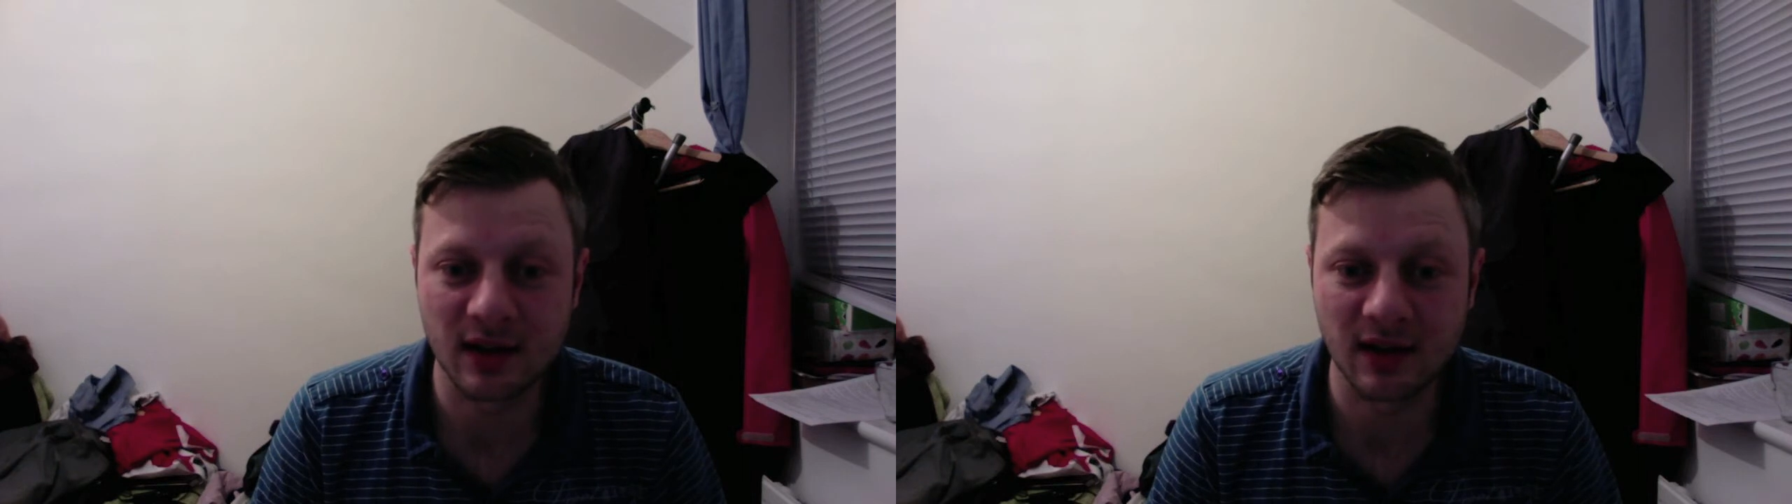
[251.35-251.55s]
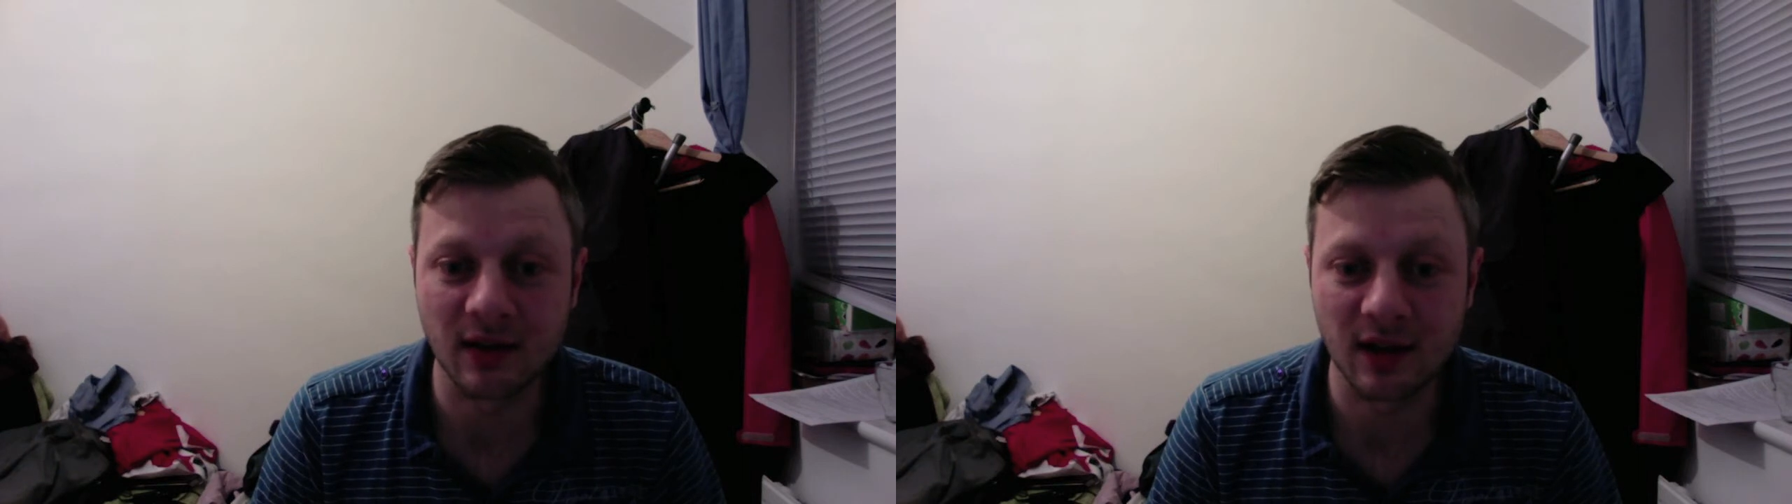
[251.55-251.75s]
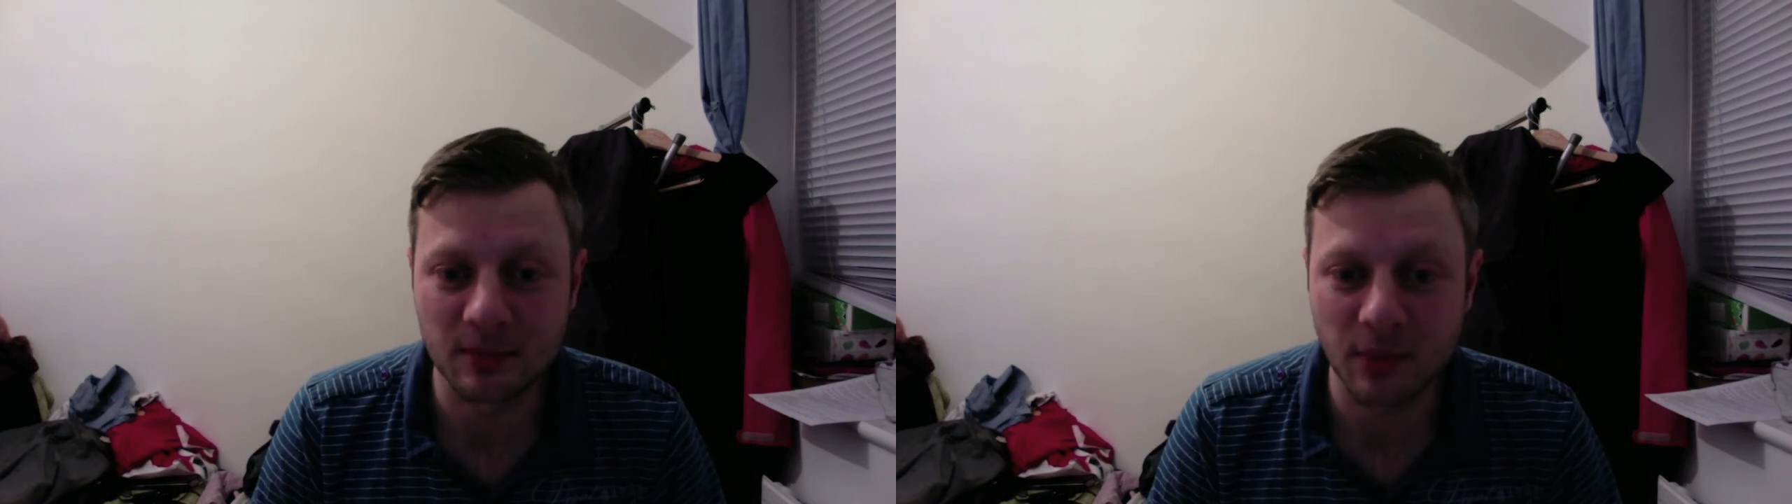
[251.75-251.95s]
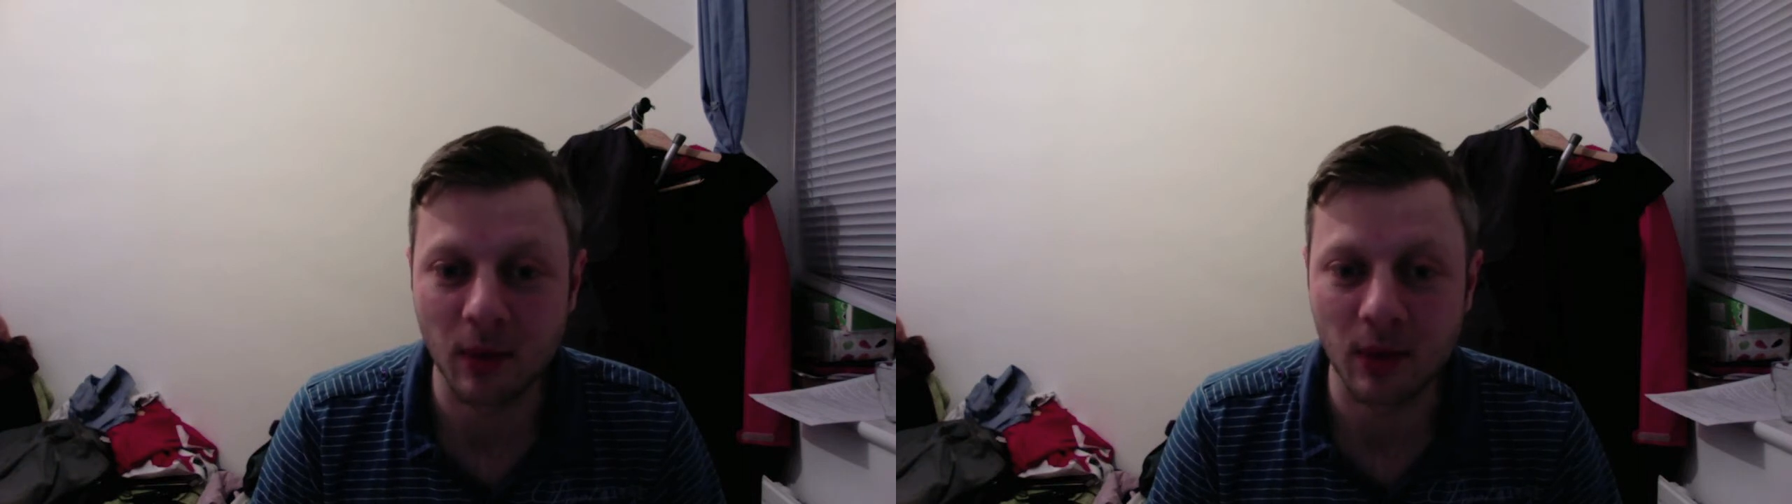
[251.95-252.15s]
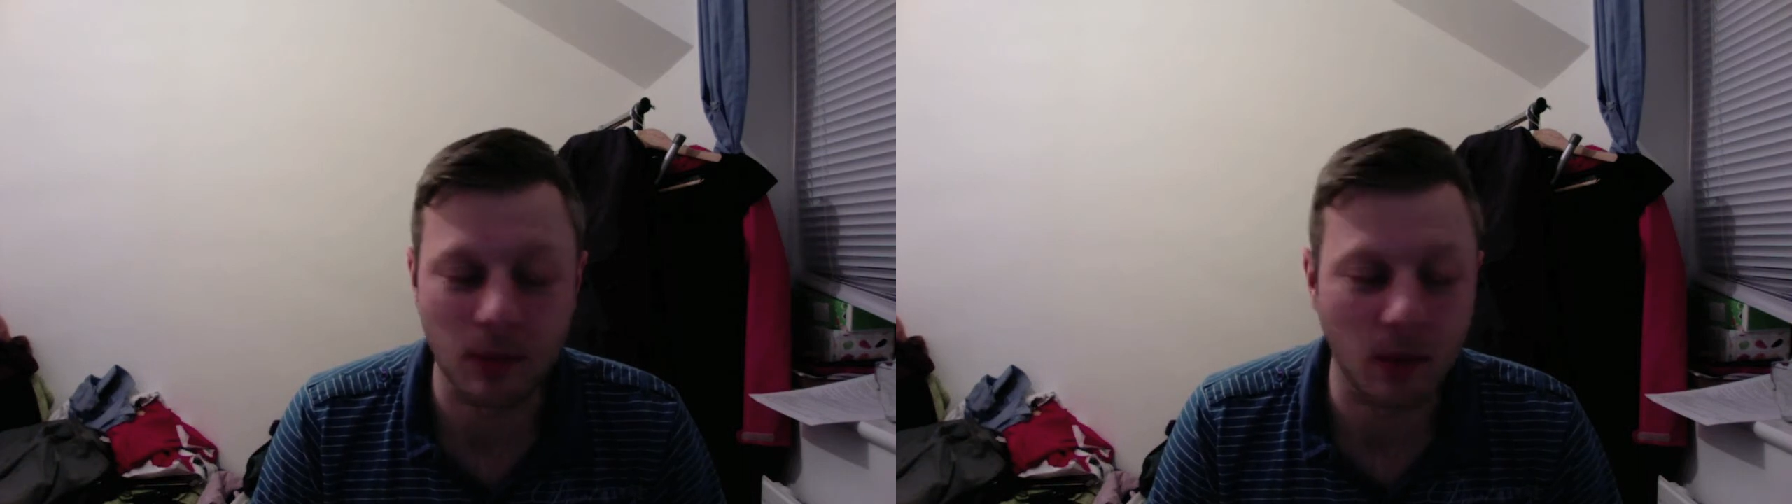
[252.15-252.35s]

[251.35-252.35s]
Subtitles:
I think that's probably